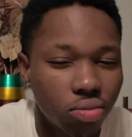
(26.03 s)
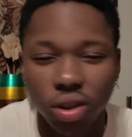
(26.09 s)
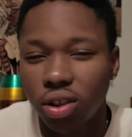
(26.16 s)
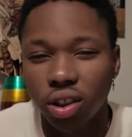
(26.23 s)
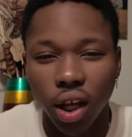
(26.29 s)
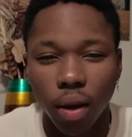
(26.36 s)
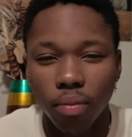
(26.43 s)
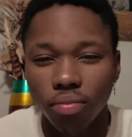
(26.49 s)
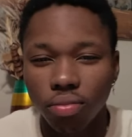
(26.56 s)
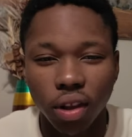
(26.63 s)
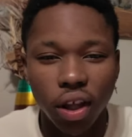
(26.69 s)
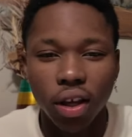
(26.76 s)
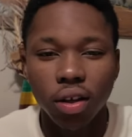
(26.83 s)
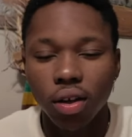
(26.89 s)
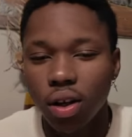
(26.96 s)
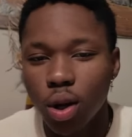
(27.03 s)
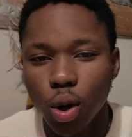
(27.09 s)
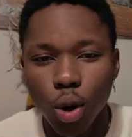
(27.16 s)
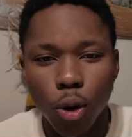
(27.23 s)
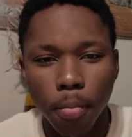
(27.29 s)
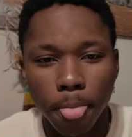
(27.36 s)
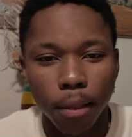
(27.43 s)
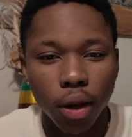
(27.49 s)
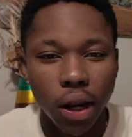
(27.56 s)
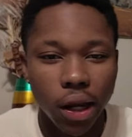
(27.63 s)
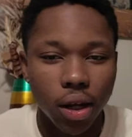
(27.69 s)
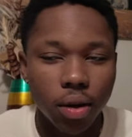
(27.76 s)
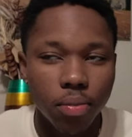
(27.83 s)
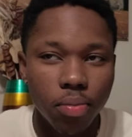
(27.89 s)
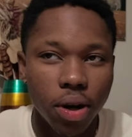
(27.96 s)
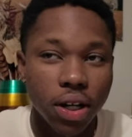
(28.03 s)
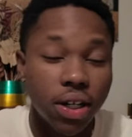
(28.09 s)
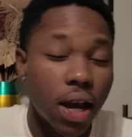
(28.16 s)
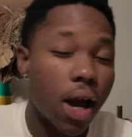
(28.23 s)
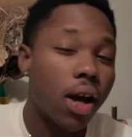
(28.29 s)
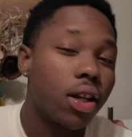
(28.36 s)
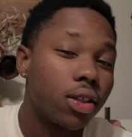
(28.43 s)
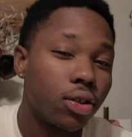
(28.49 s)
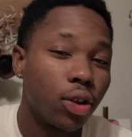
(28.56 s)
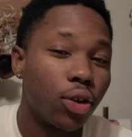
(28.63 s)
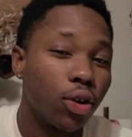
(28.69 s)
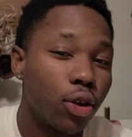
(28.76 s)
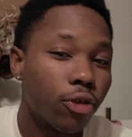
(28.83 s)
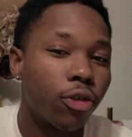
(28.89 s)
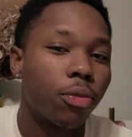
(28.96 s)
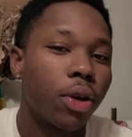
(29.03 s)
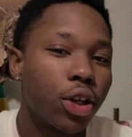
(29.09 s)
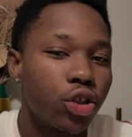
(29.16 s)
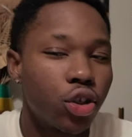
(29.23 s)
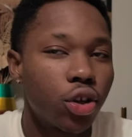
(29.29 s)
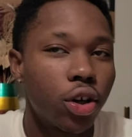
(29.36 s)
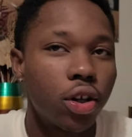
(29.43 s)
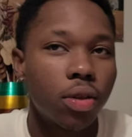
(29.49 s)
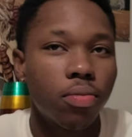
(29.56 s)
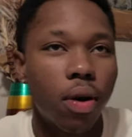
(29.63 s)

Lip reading: the same thing. Like my dad is literally from Nigeria, and then